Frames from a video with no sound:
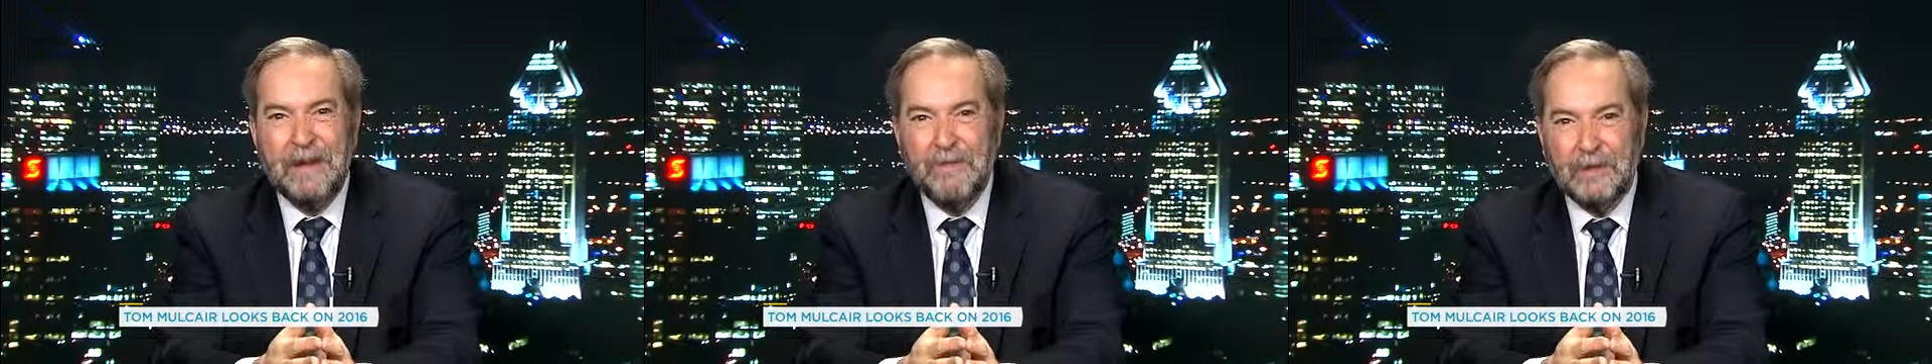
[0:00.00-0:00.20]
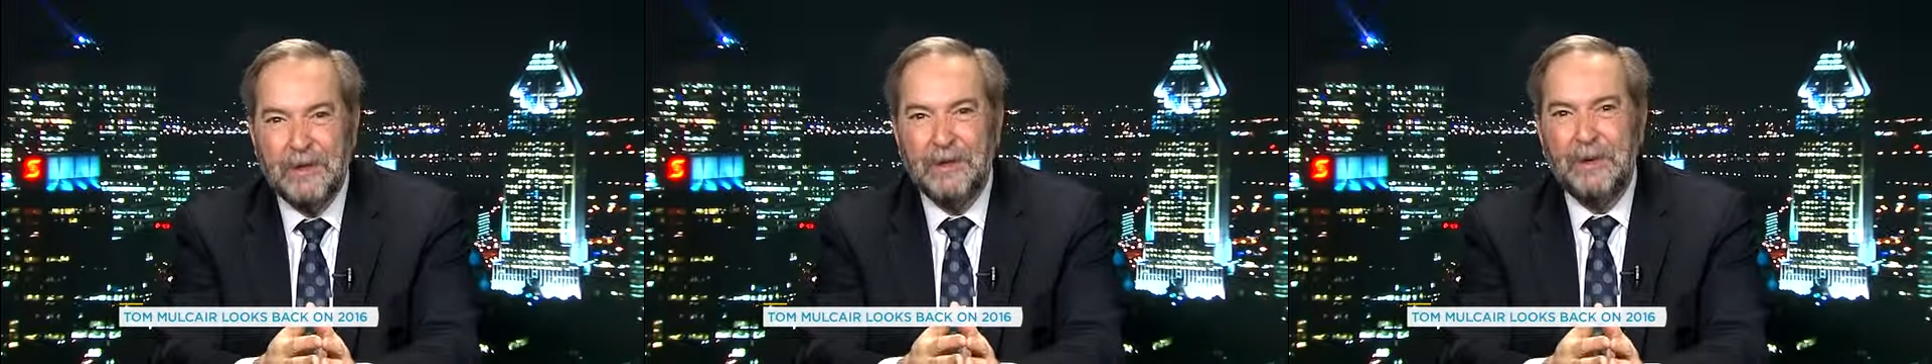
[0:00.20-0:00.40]

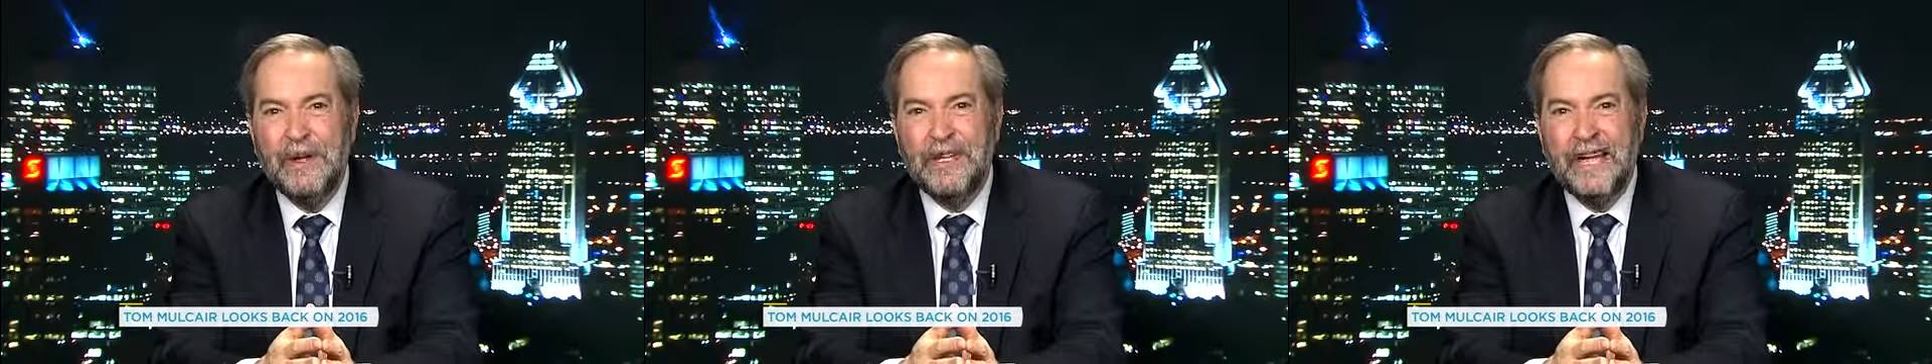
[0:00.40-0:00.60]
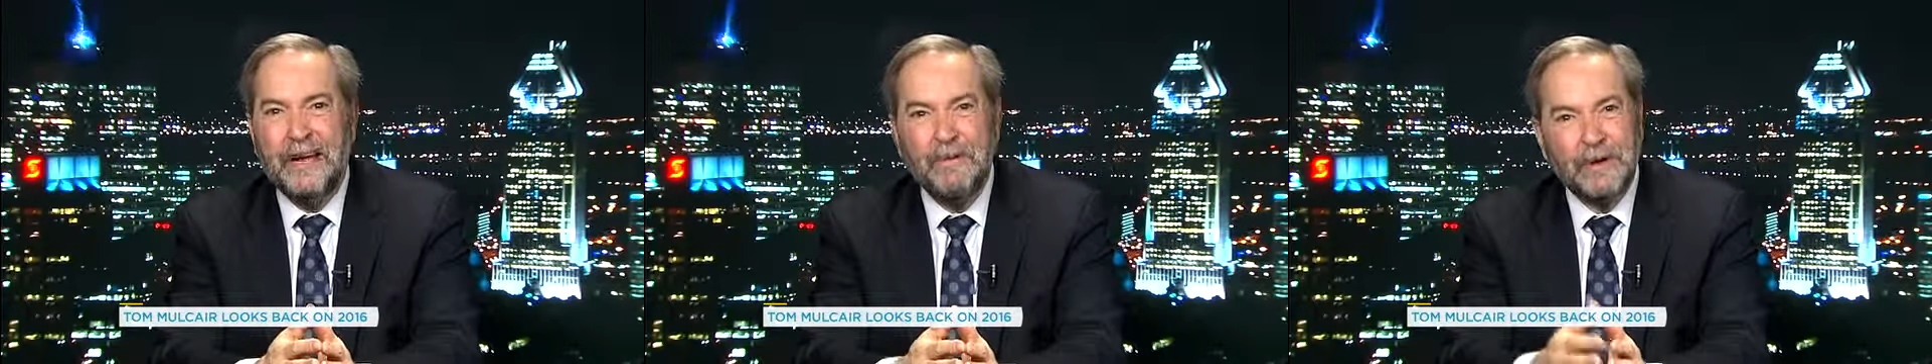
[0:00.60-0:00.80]
And we're
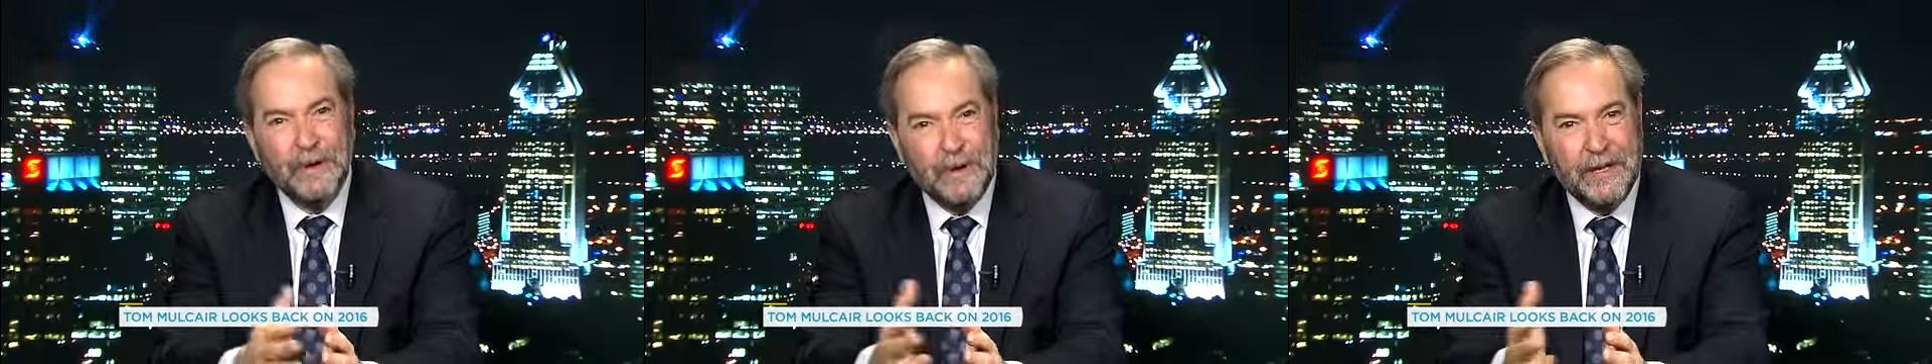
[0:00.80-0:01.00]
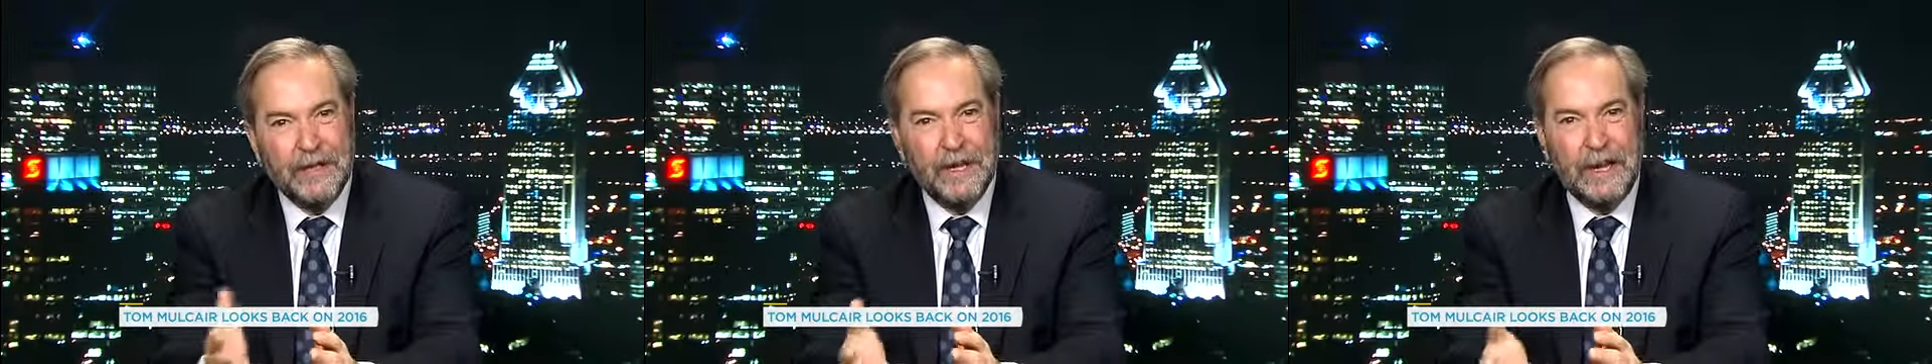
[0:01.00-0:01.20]
doing that. We're
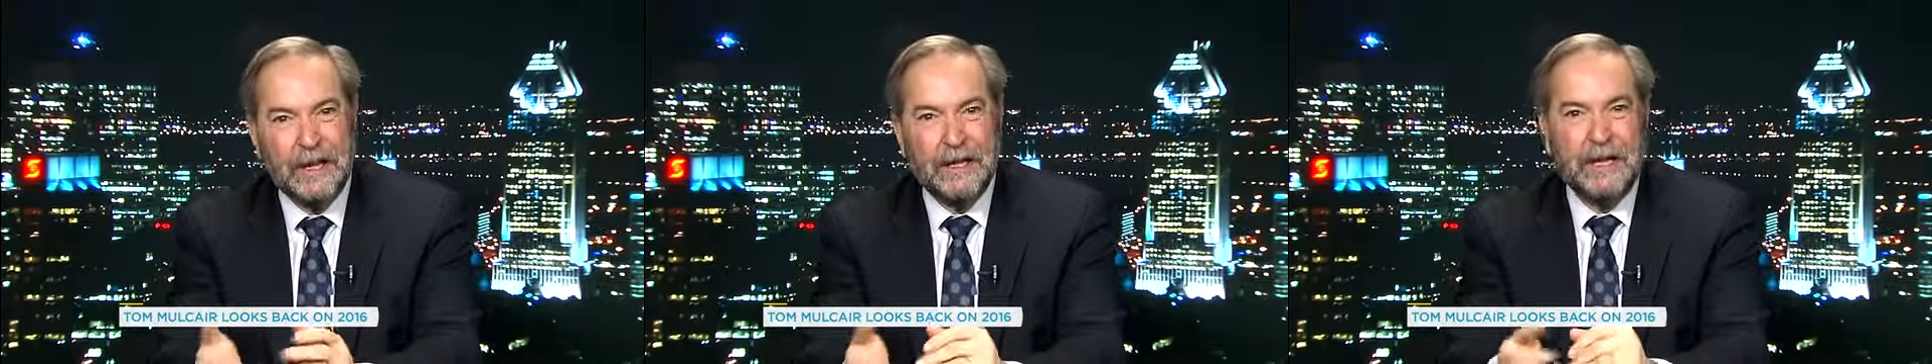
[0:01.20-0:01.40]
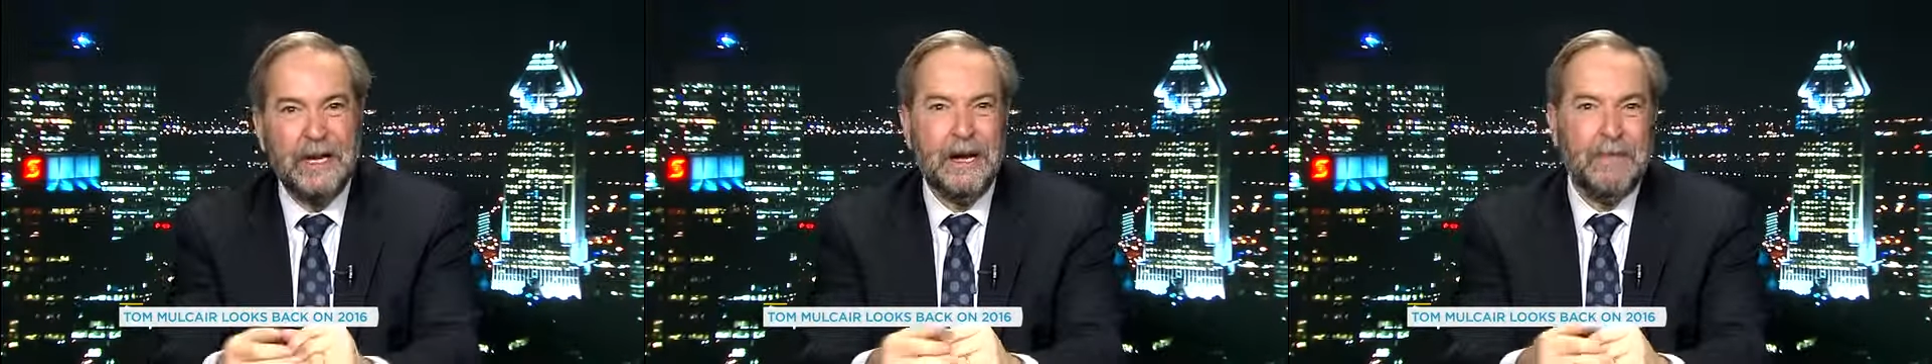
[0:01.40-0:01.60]
doing a lot
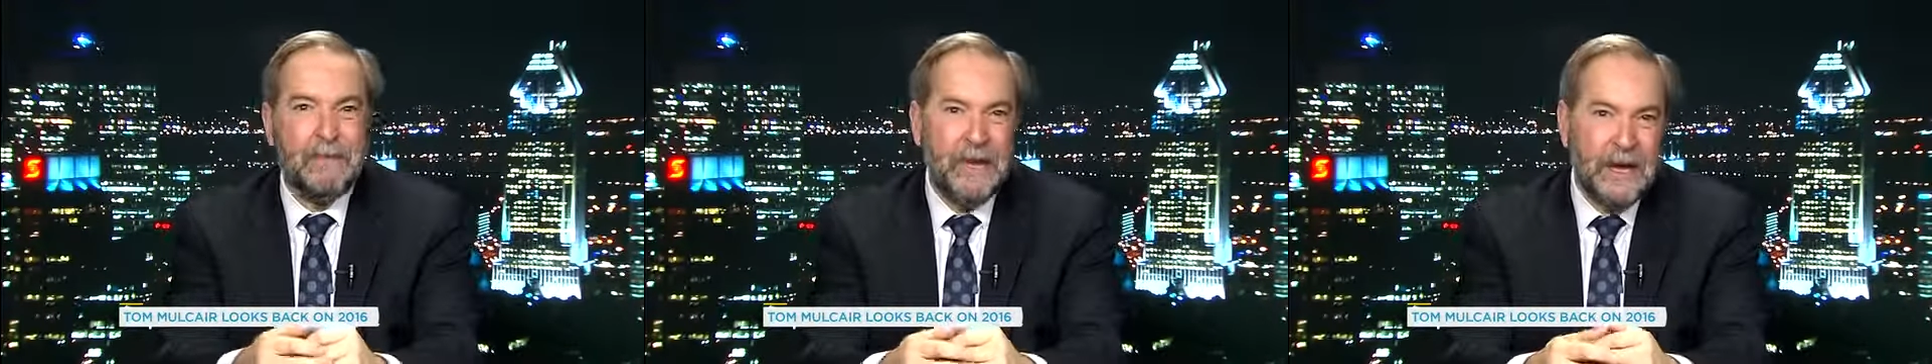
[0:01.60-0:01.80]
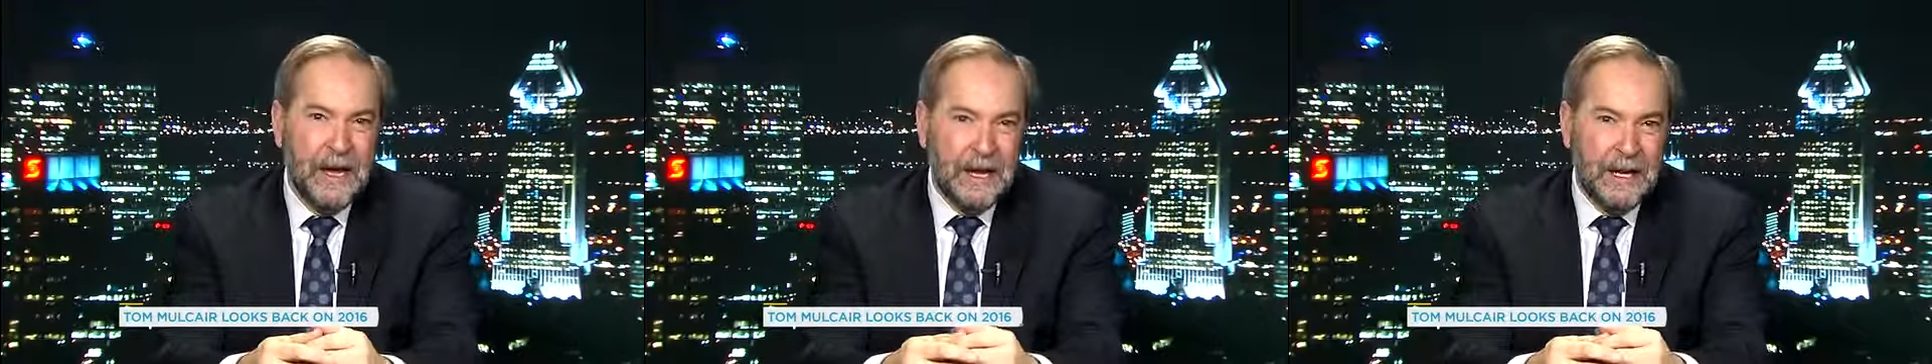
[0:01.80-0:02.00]
of cleanup